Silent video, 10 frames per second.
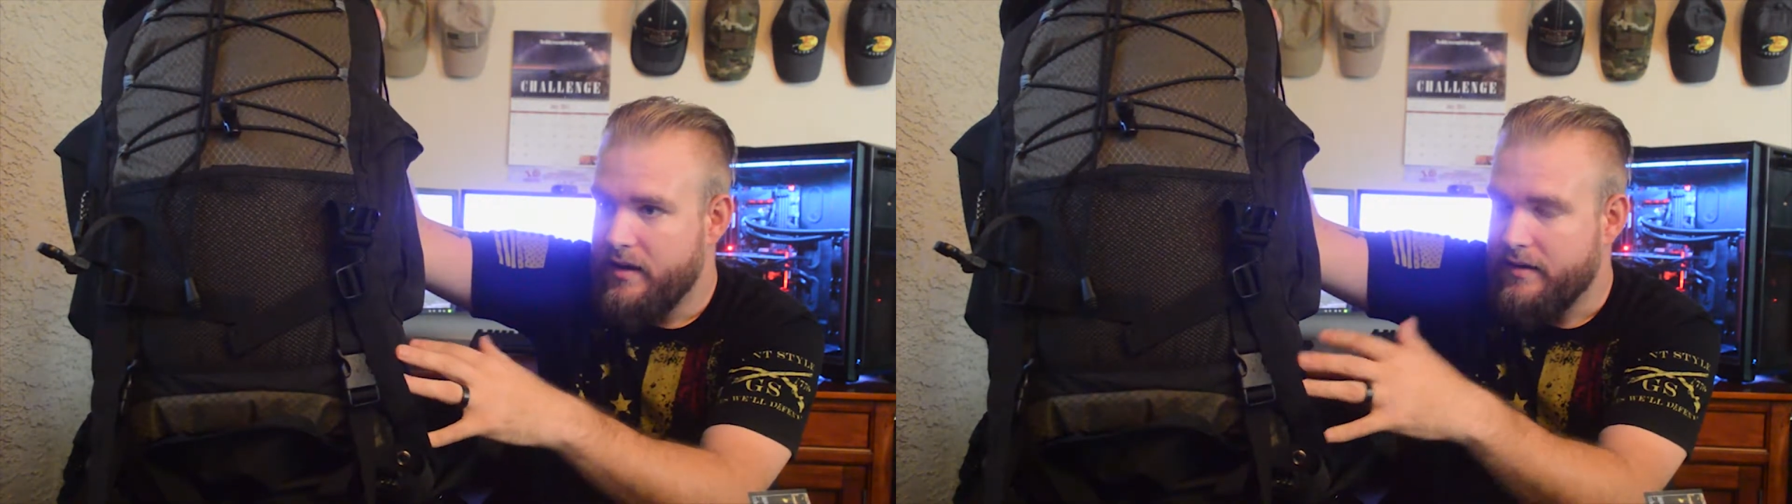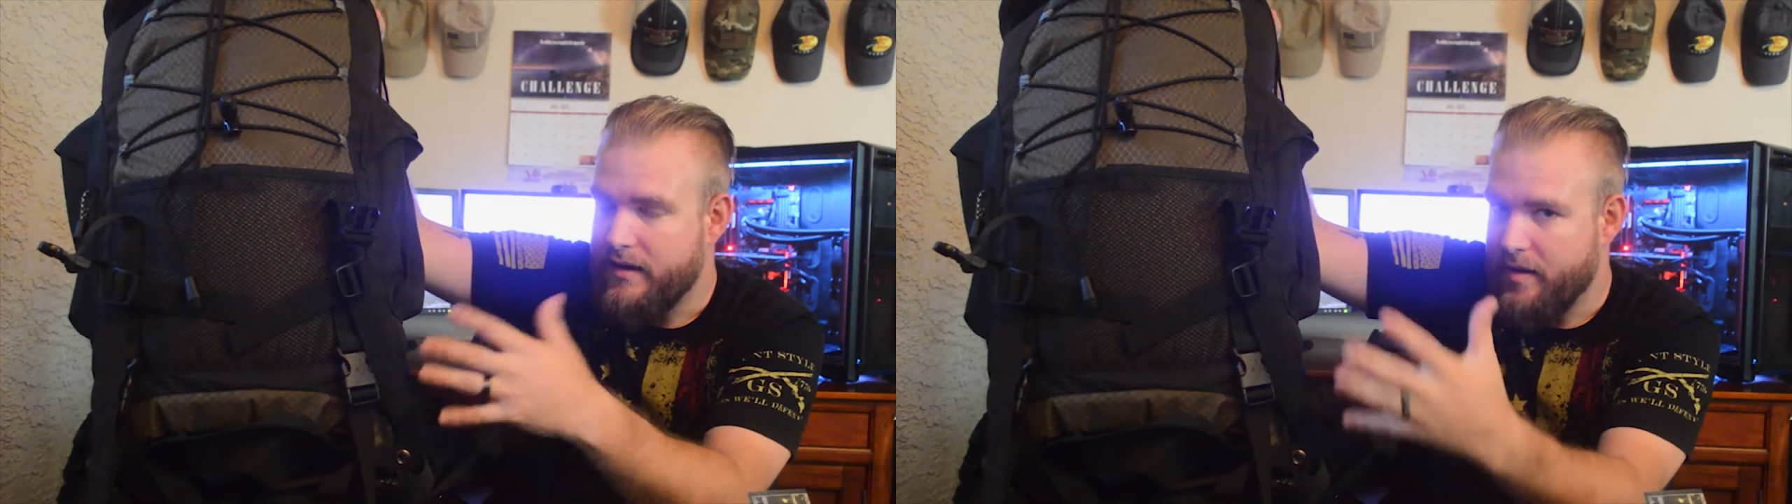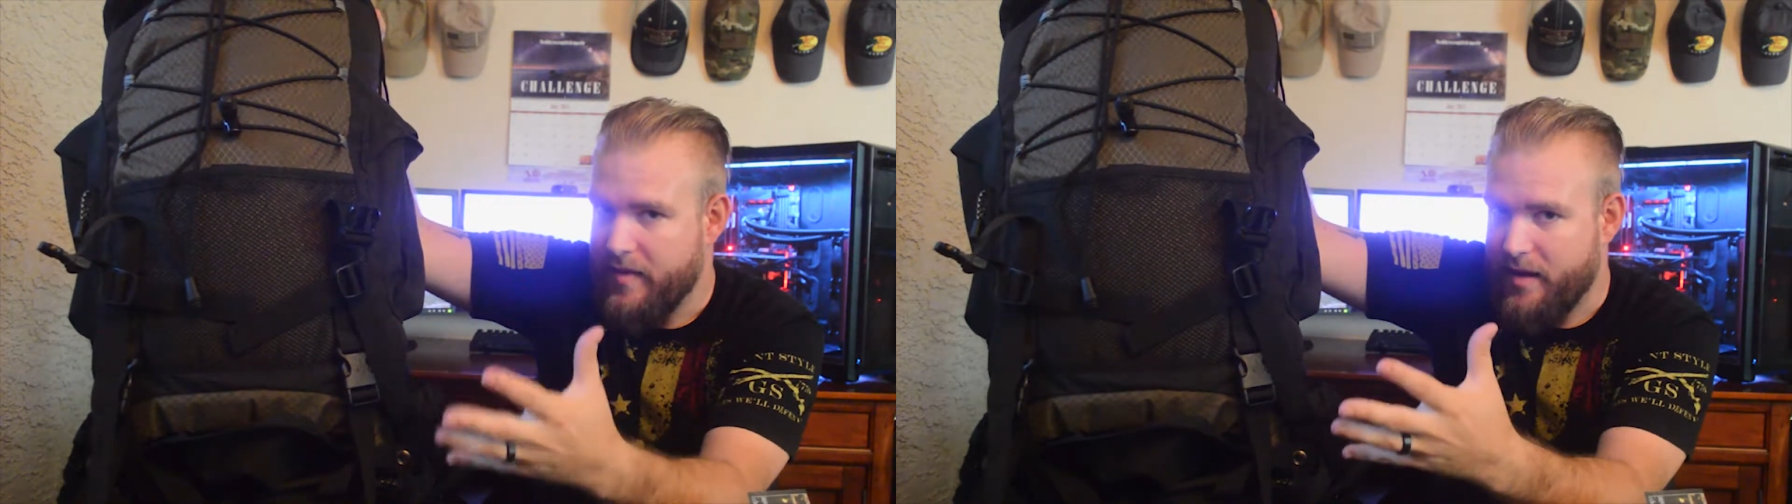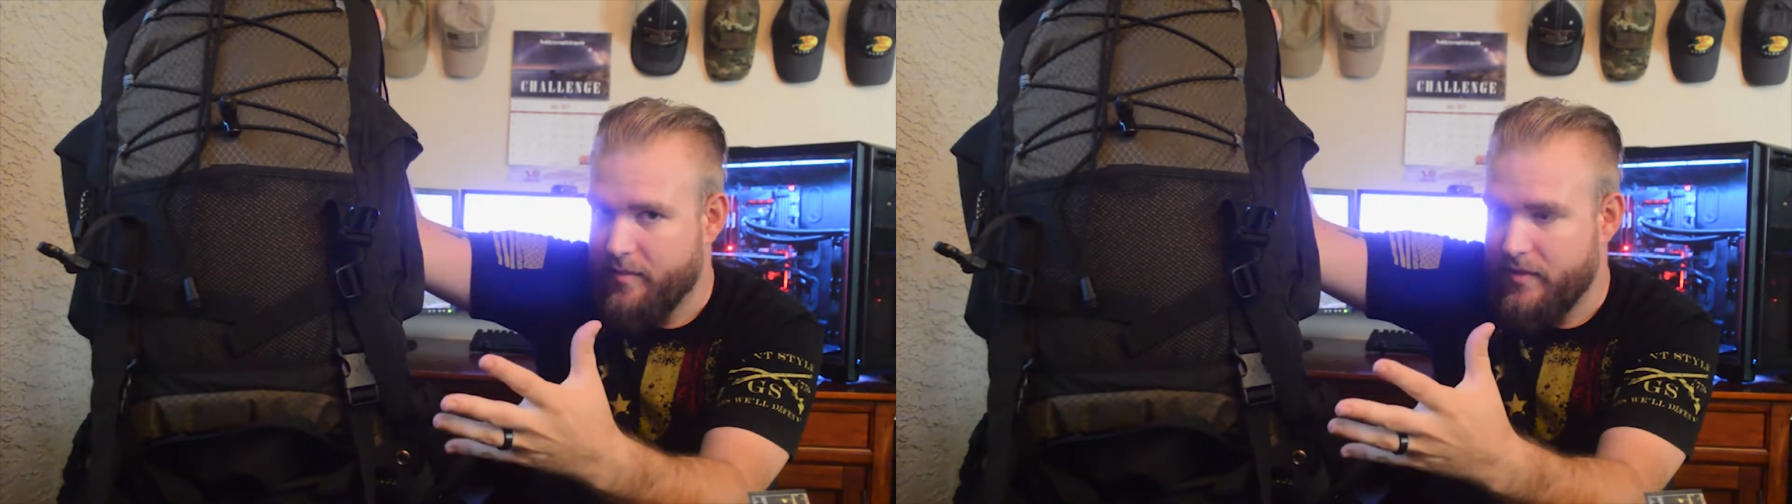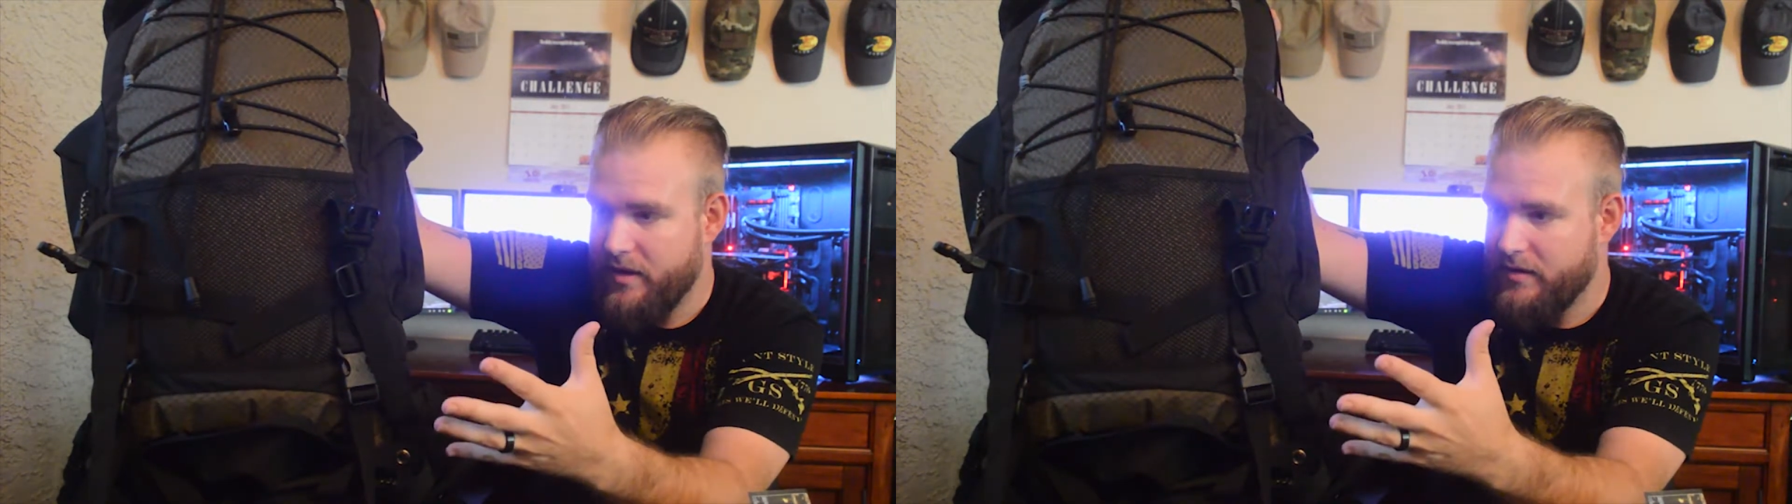not a
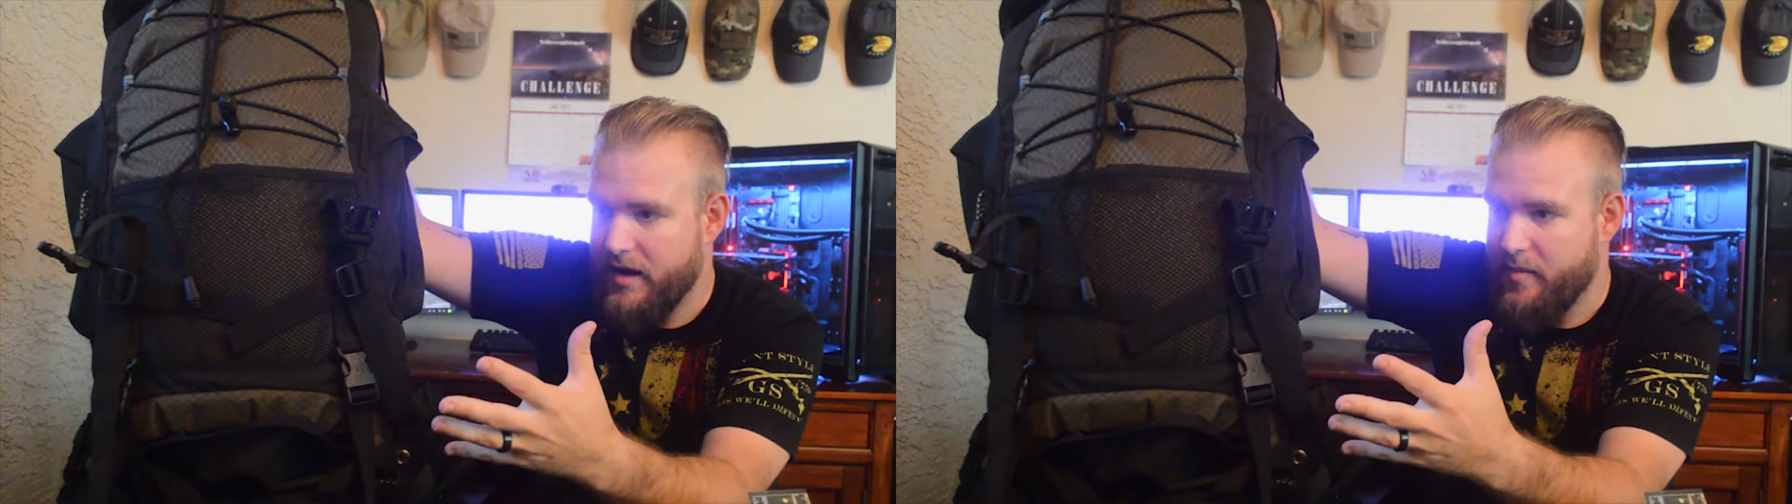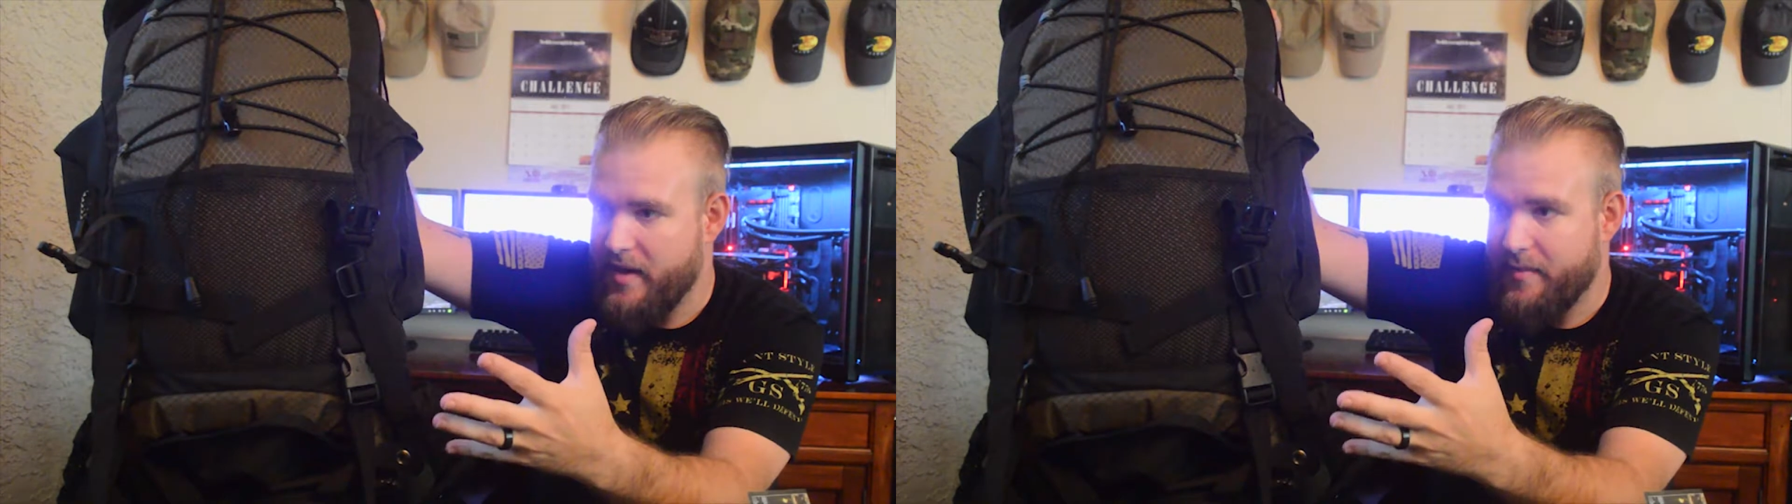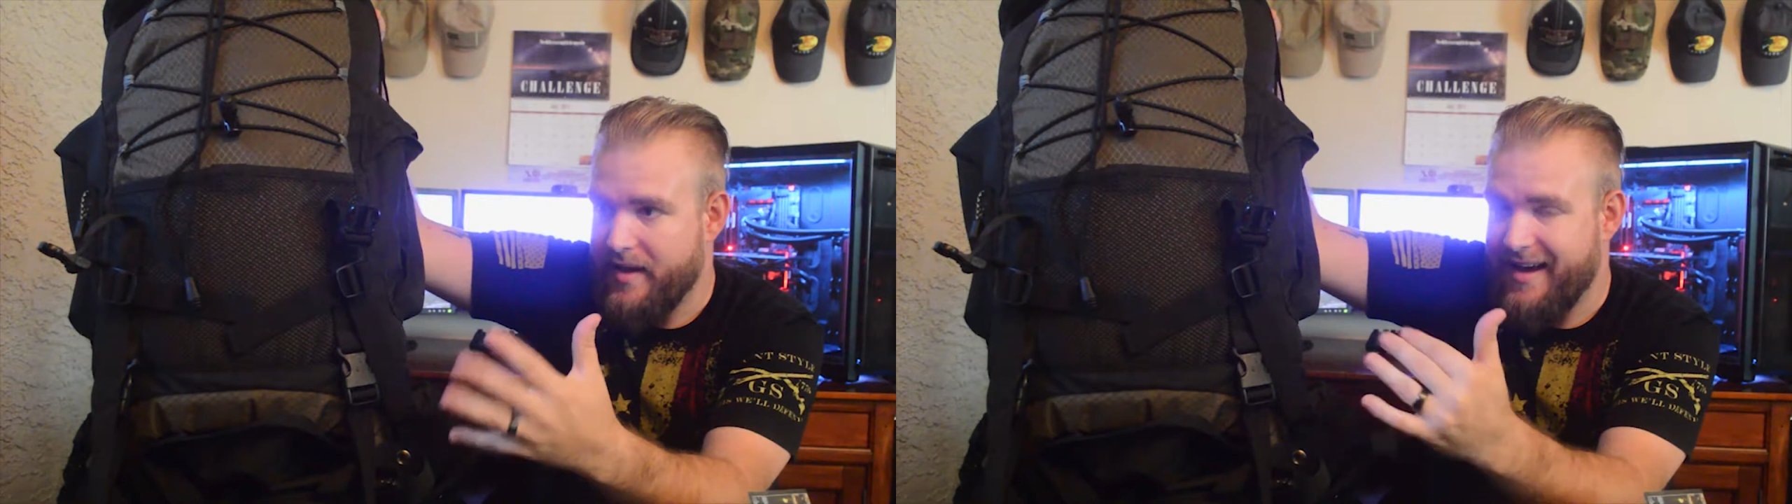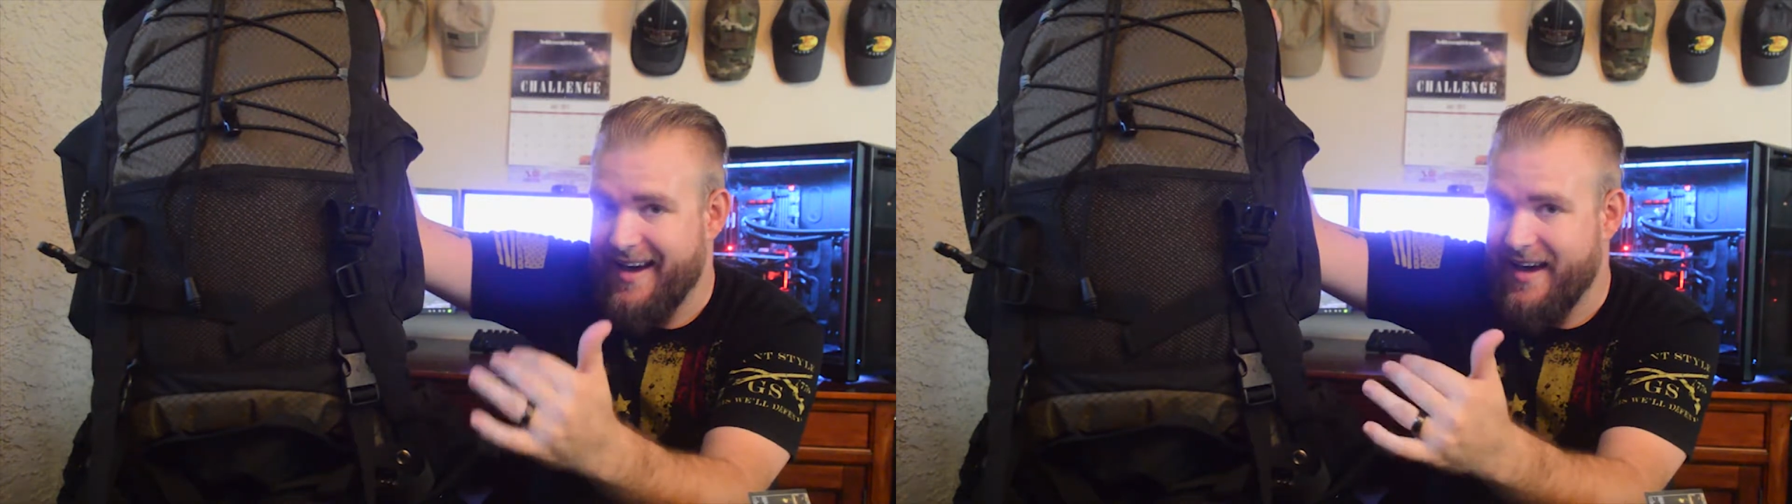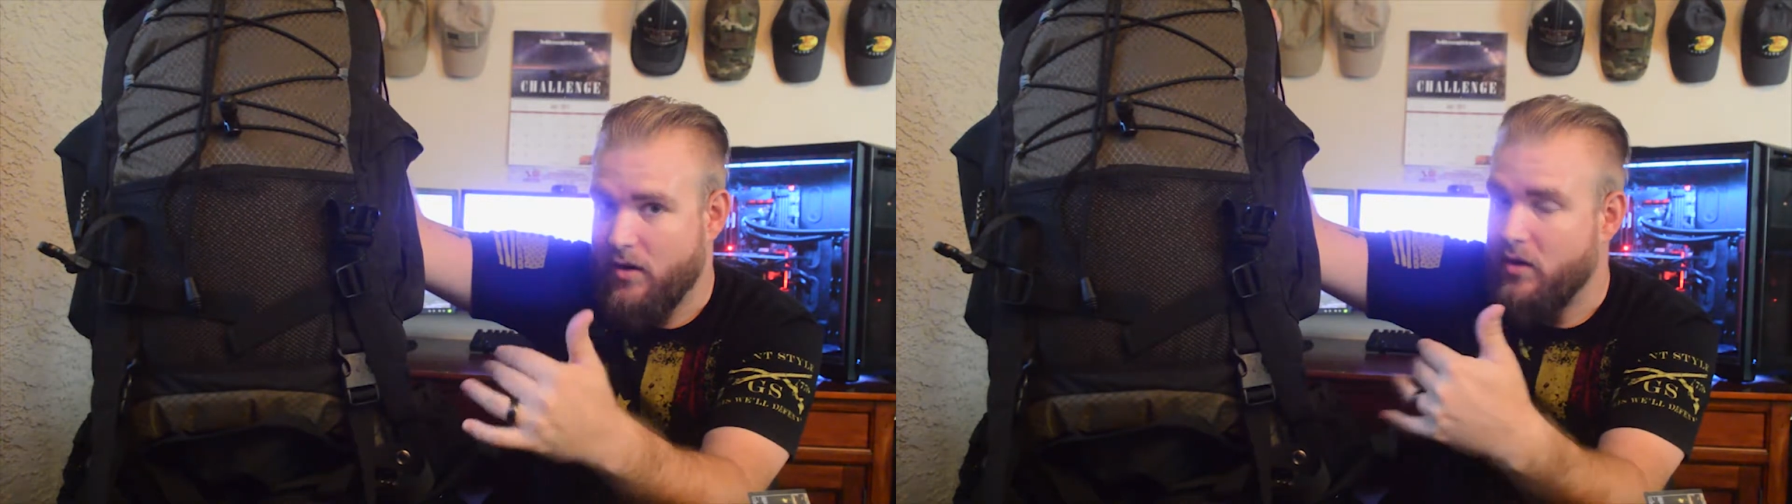bad buy
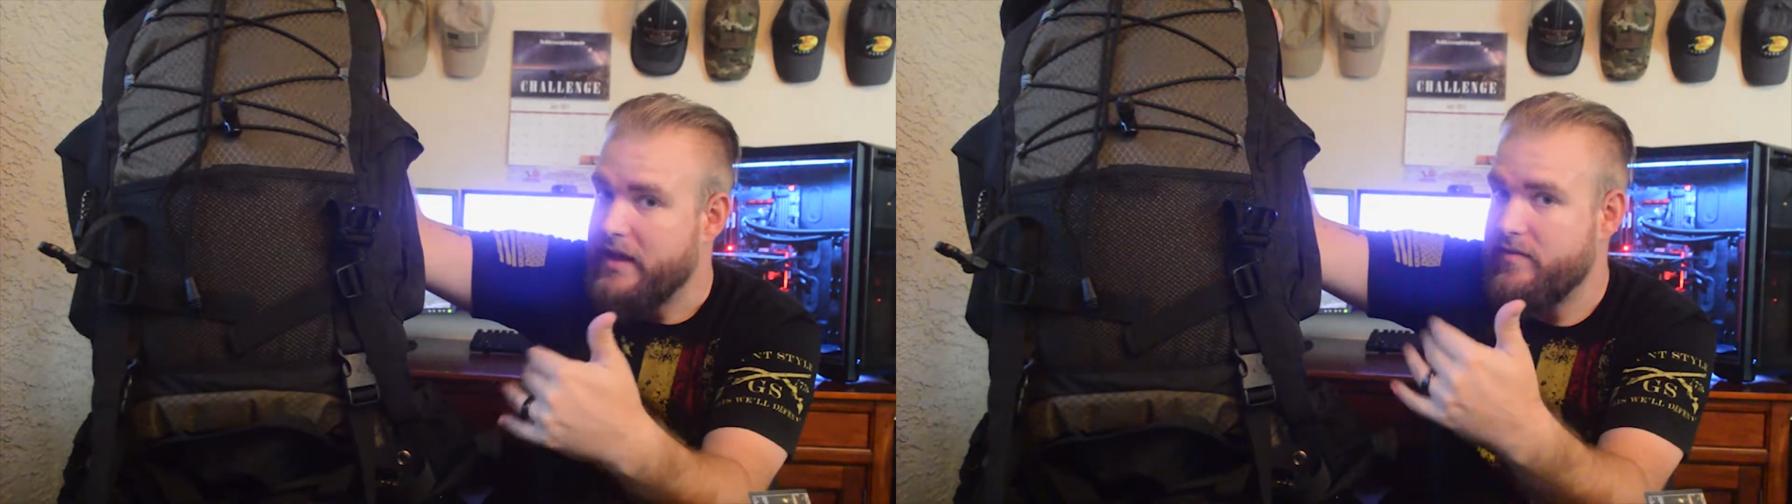at all,